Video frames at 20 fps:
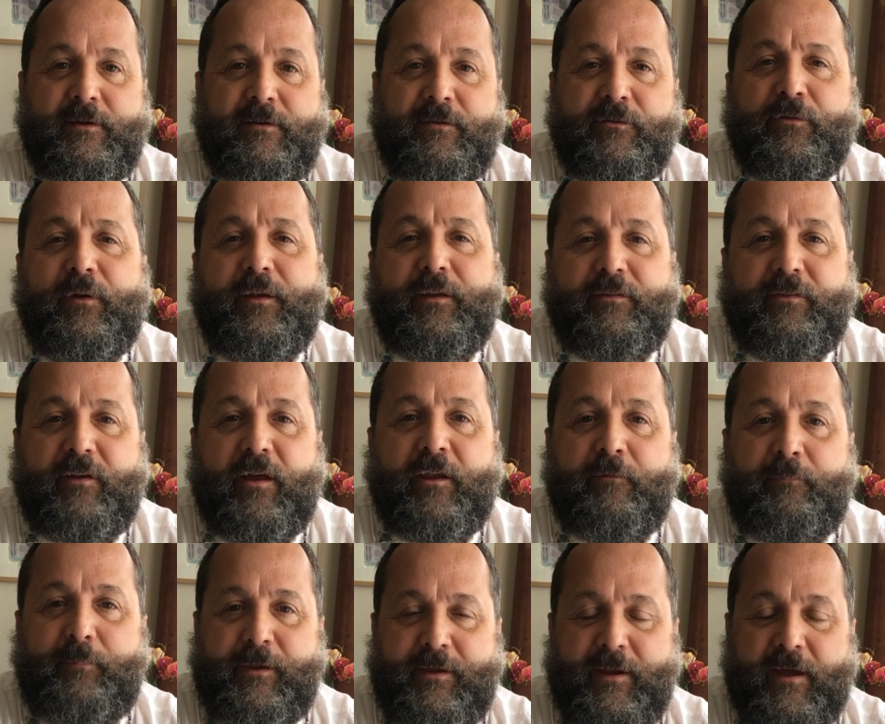So I decided
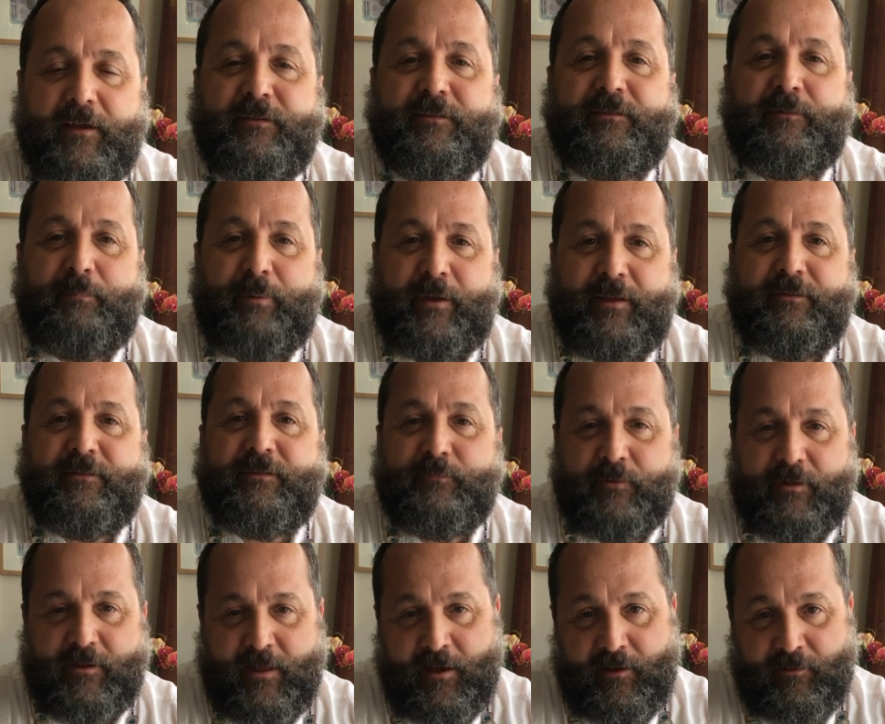it'd be nice to paint some
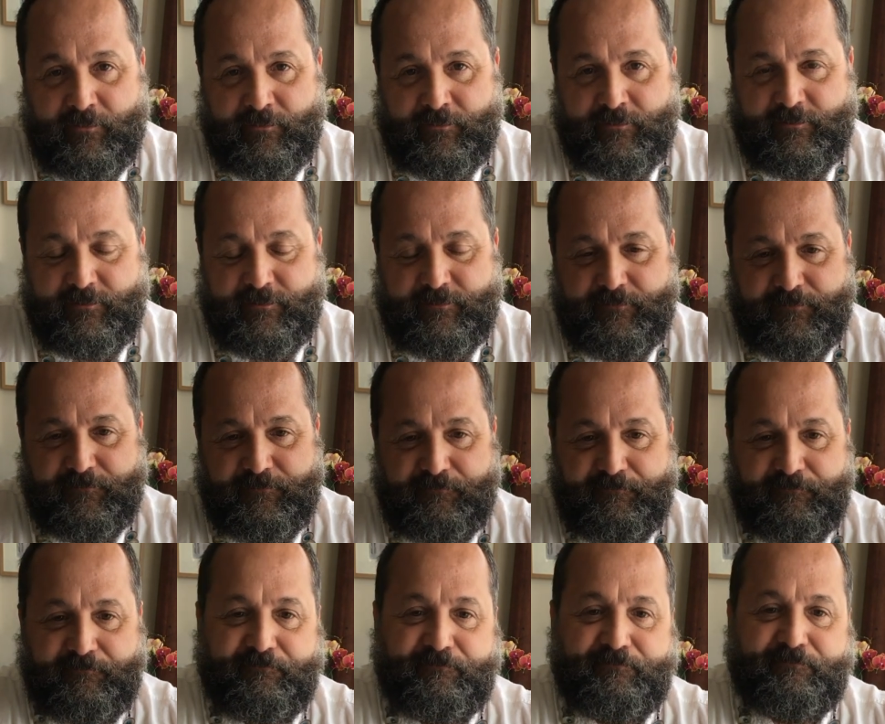clouds.
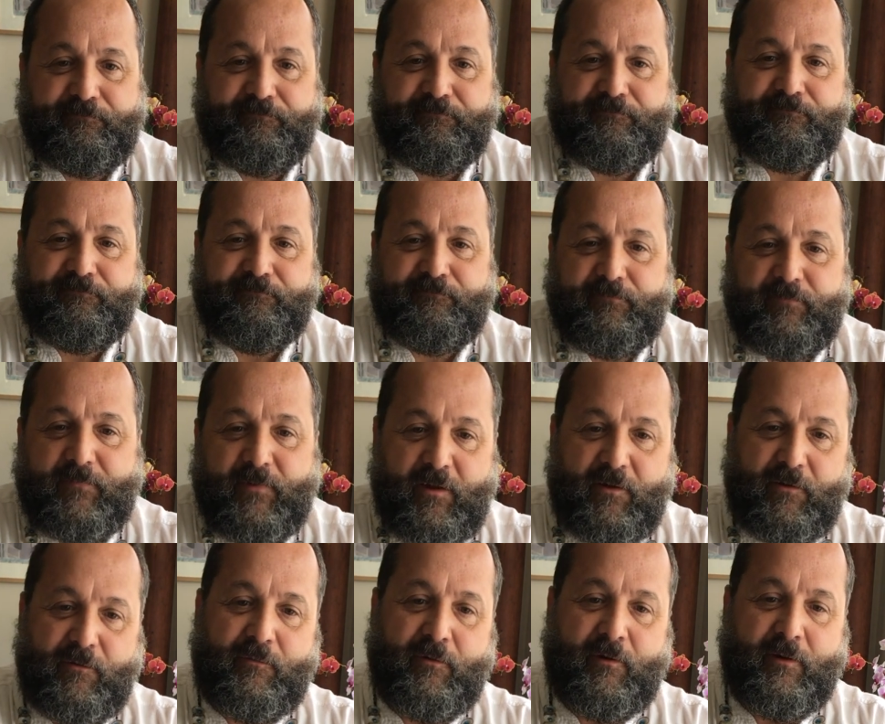
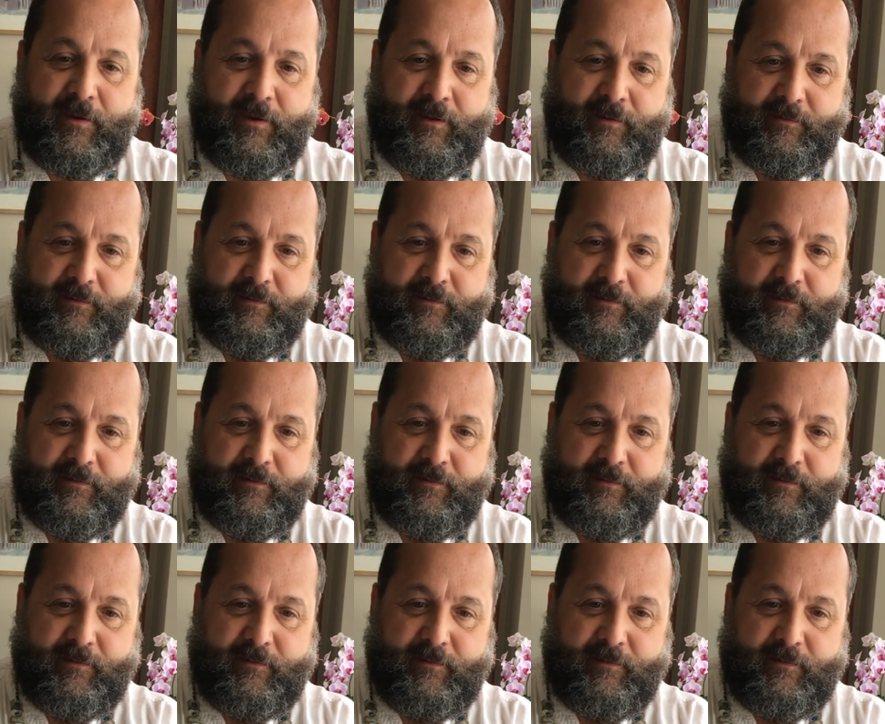All right.